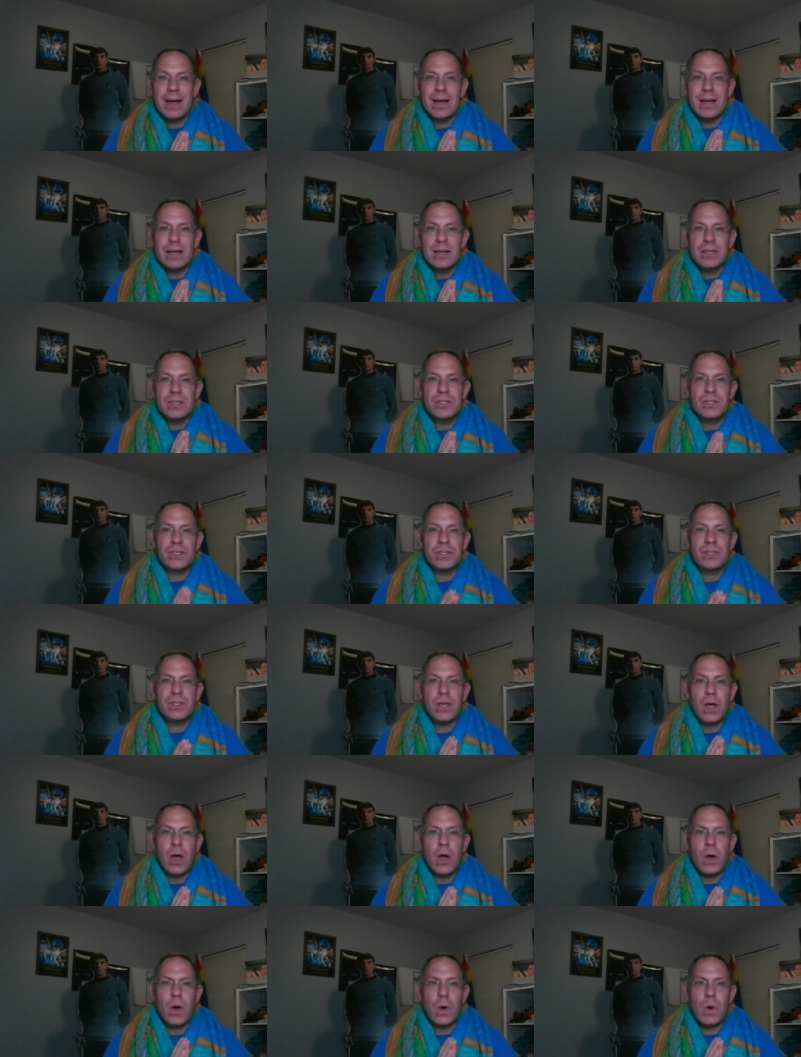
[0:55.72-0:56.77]

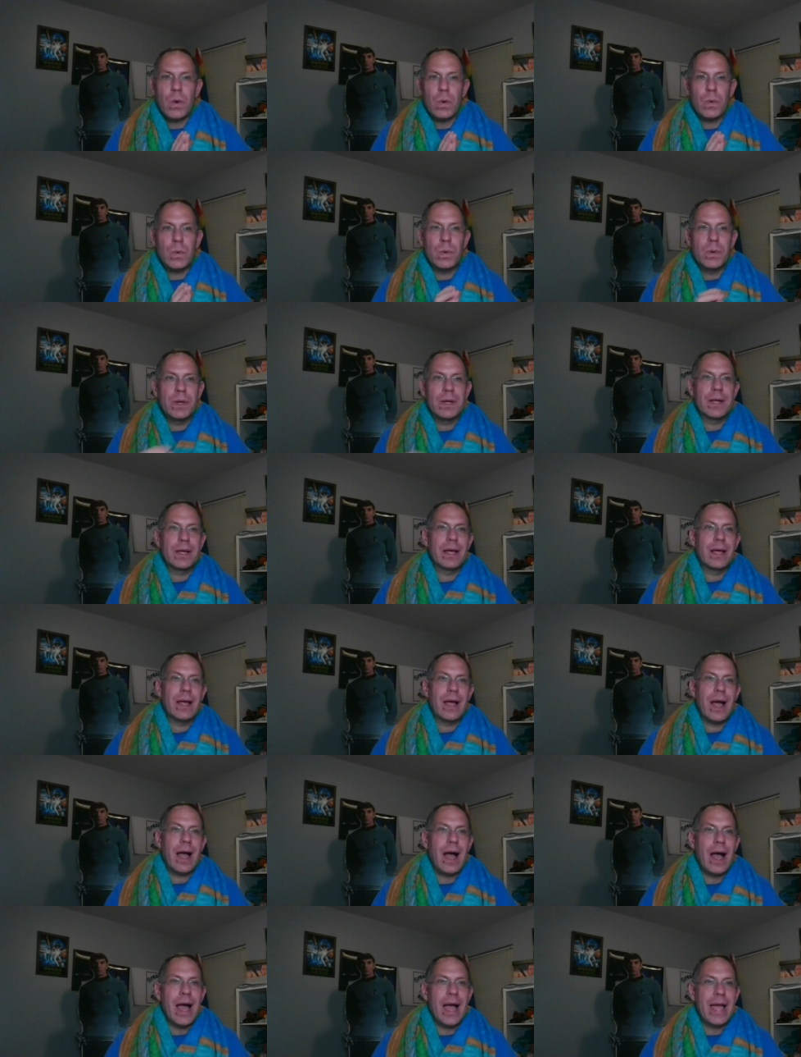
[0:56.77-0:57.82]
So,
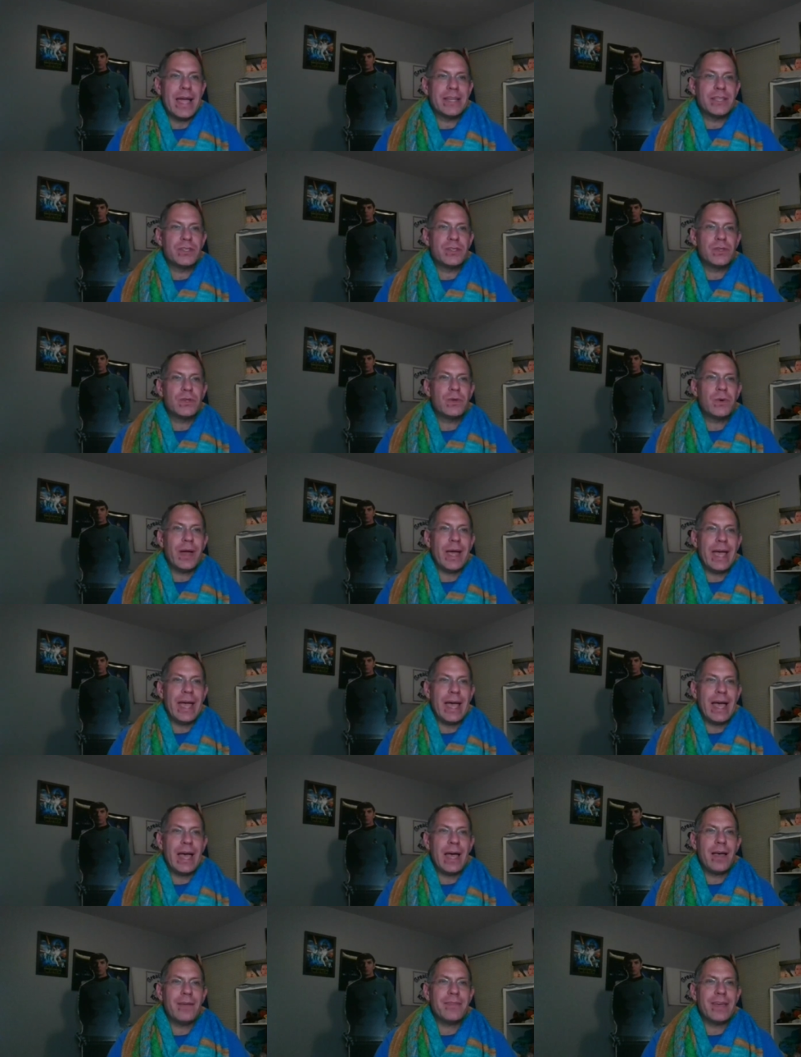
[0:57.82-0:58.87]
I do
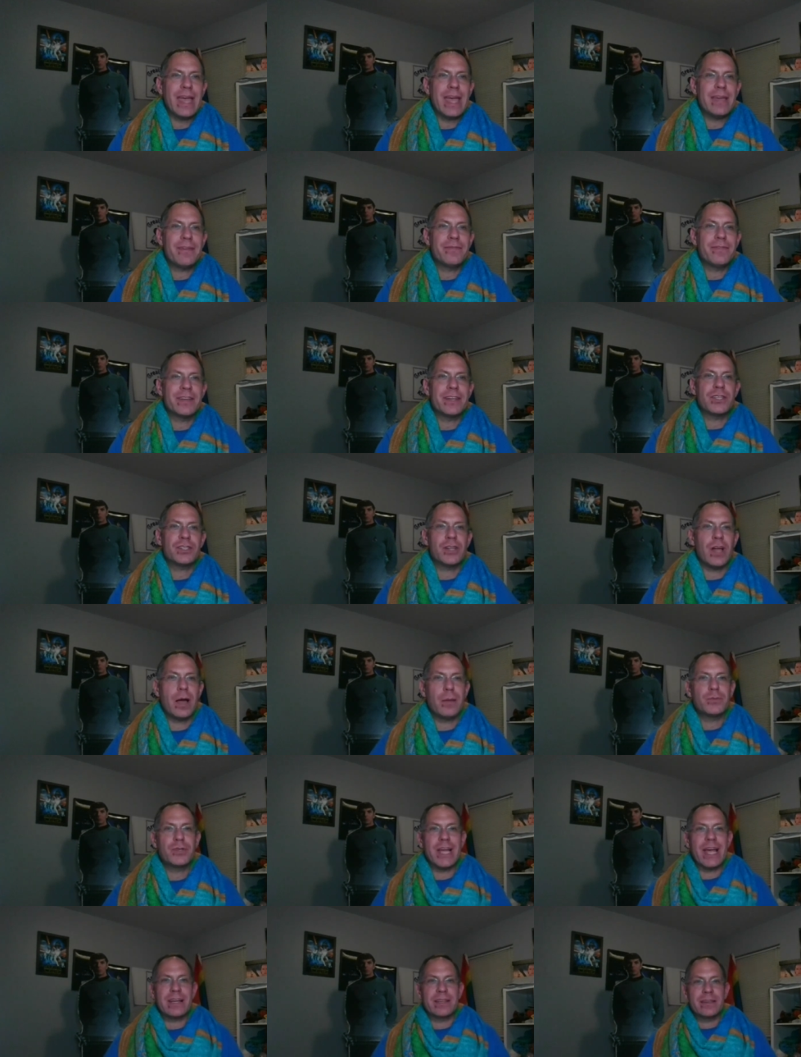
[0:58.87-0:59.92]
have a finished
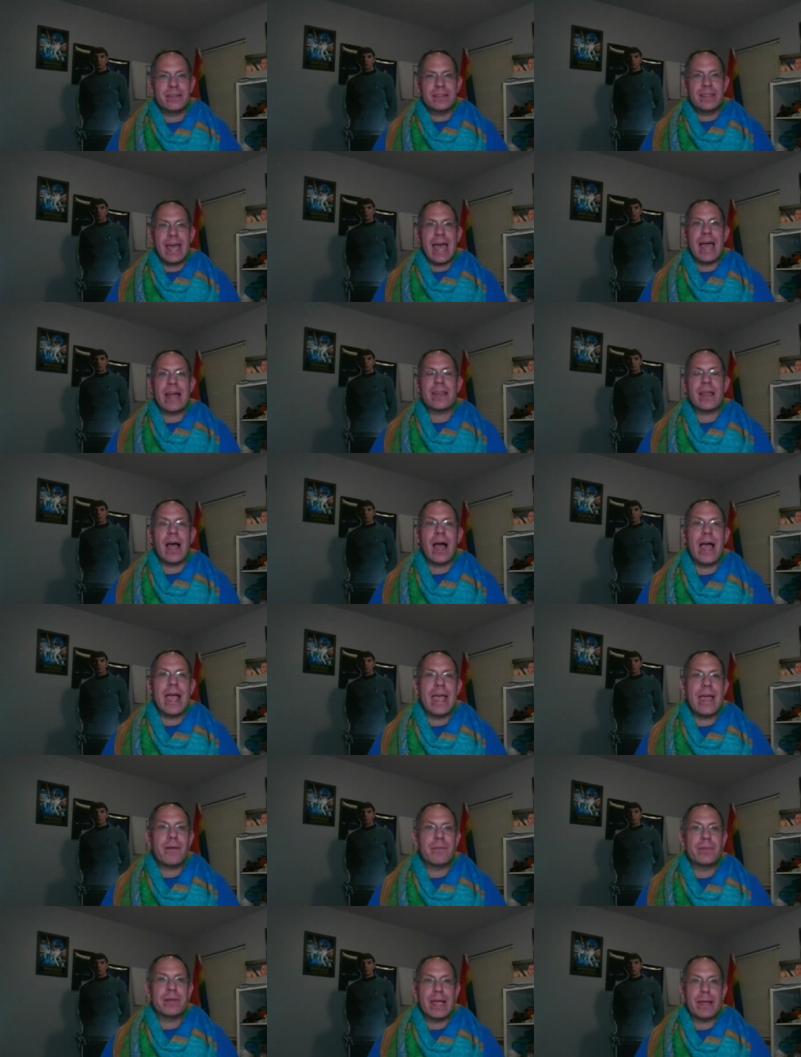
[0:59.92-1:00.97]
object that I
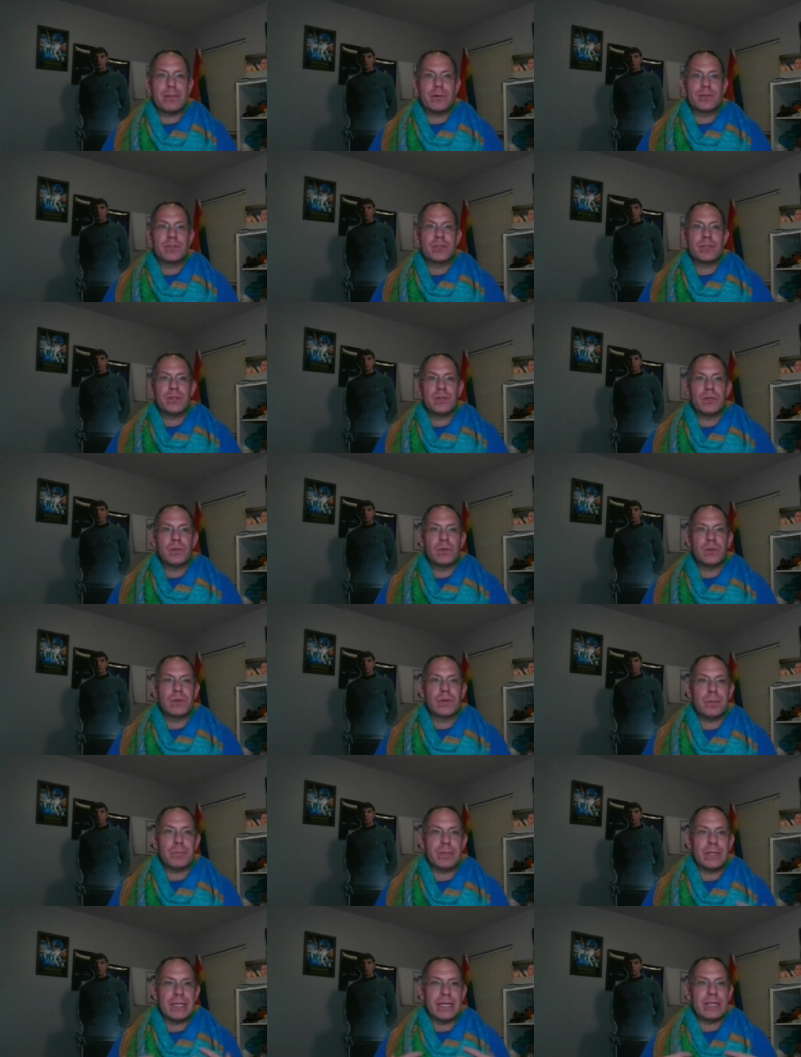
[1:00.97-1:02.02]
have been able to
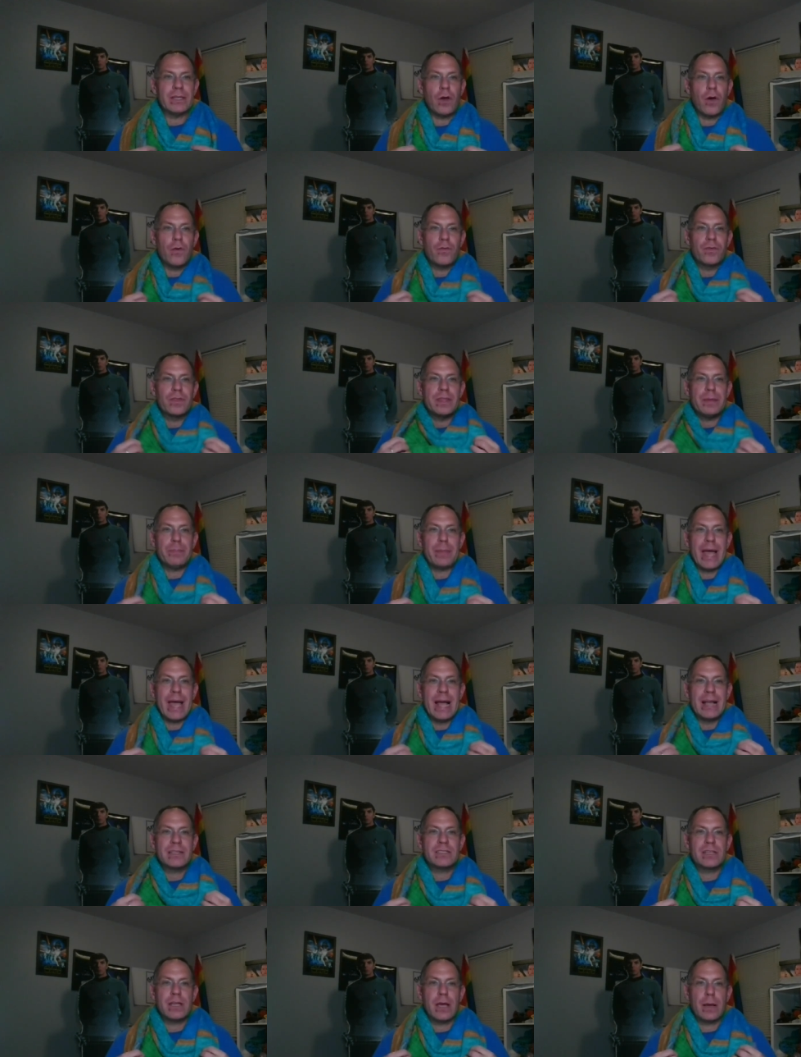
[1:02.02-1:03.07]
complete over the
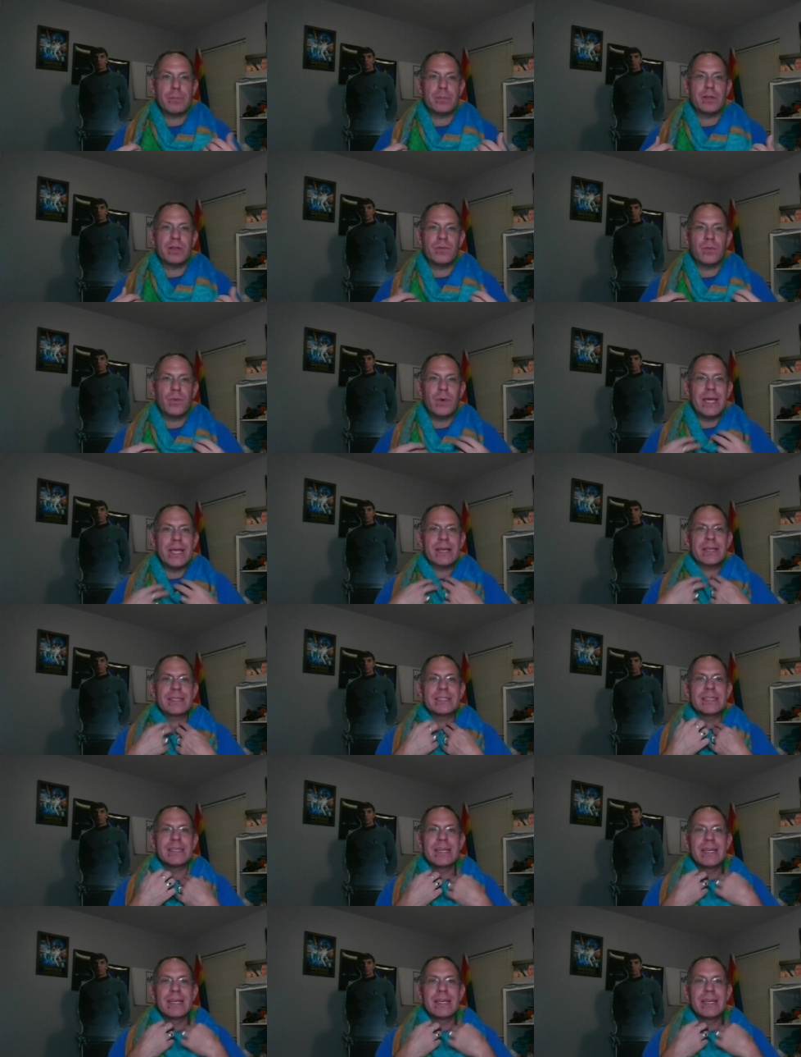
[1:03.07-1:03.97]
past couple of weeks,